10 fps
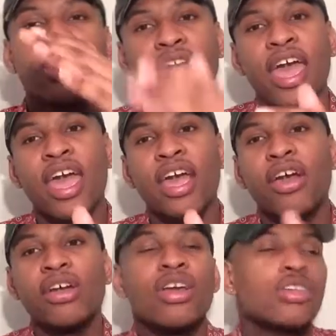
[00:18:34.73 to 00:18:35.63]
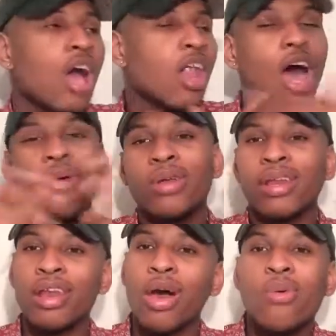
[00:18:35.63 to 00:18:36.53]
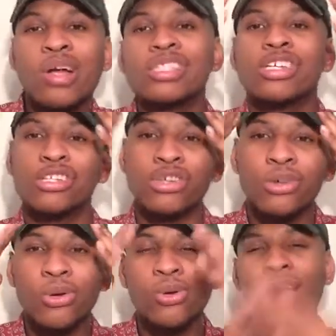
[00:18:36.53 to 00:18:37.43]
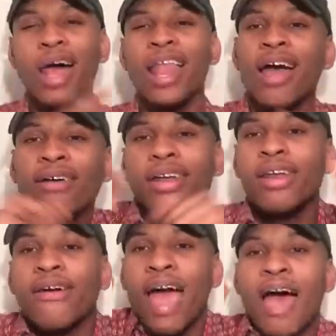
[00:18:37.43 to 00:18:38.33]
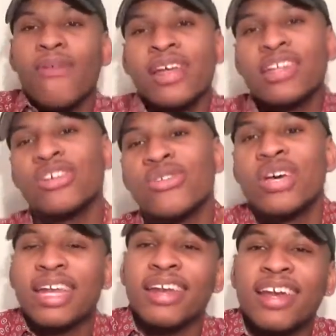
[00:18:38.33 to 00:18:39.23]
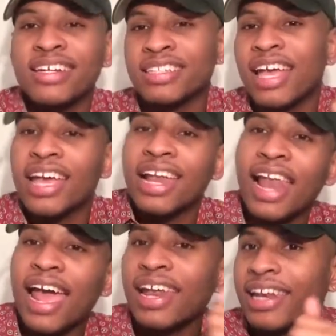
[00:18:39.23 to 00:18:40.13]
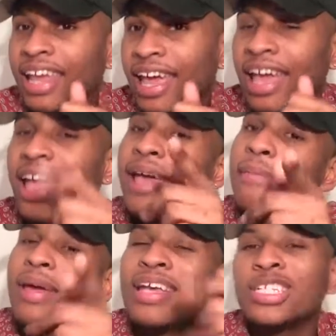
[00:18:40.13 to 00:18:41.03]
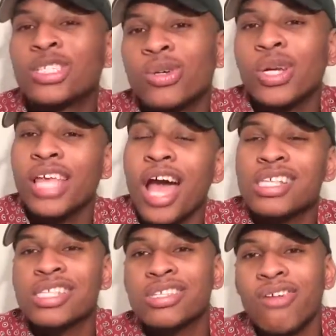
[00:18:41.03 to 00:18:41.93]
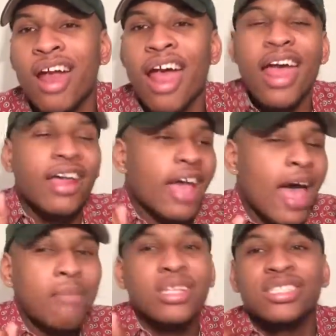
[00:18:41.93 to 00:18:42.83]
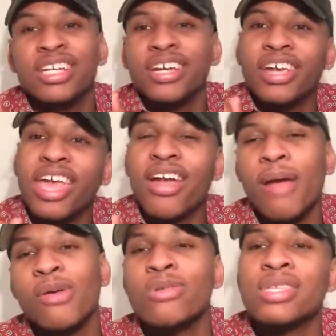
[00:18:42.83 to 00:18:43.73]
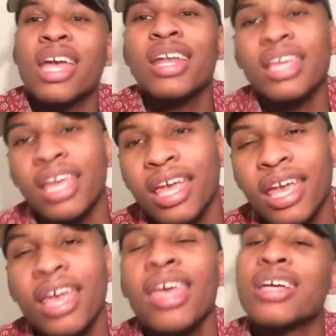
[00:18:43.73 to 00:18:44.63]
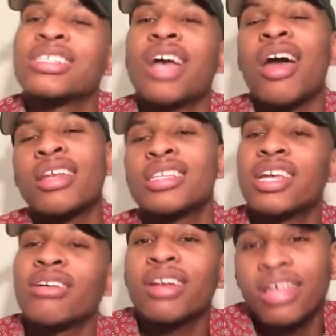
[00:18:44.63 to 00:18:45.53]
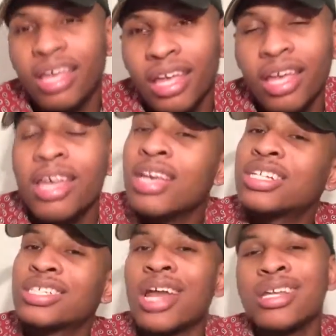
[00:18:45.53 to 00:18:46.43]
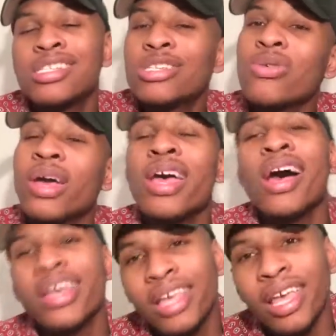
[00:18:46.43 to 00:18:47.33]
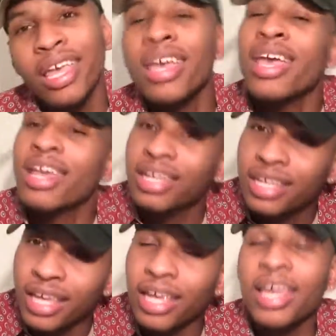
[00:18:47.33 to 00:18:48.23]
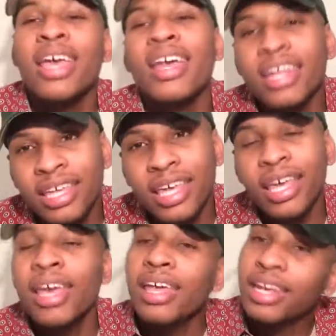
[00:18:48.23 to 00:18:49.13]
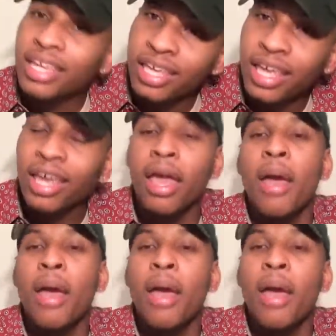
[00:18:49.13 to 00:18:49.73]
care. Y'all already know what to do. Y'all already know how we do it and everything like that. Make sure y'all subscribe, comment, share, care. I'm gonna say it again because y'all need to hear it again because y'all need to do it again and again and again and again.